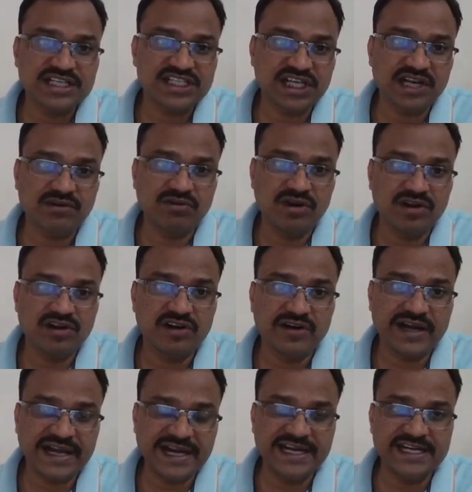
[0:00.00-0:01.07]
shareholder
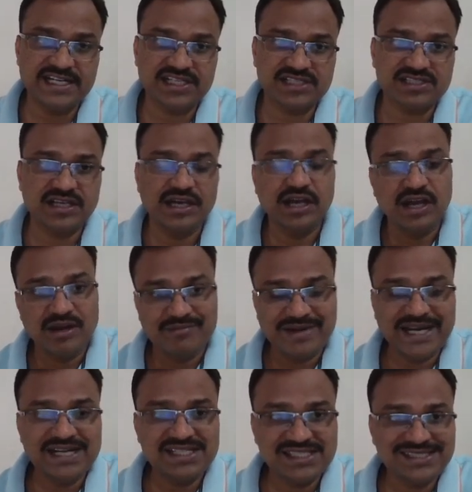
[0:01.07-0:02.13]
creditors
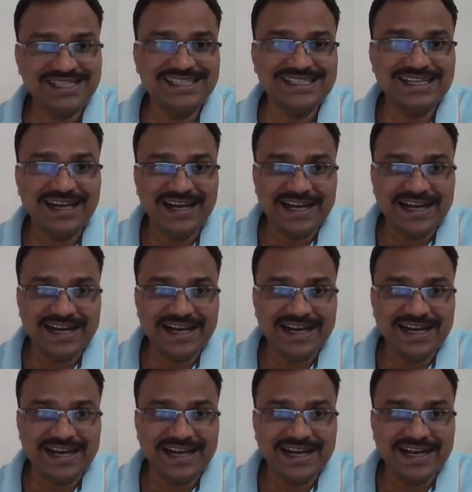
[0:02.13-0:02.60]
friend c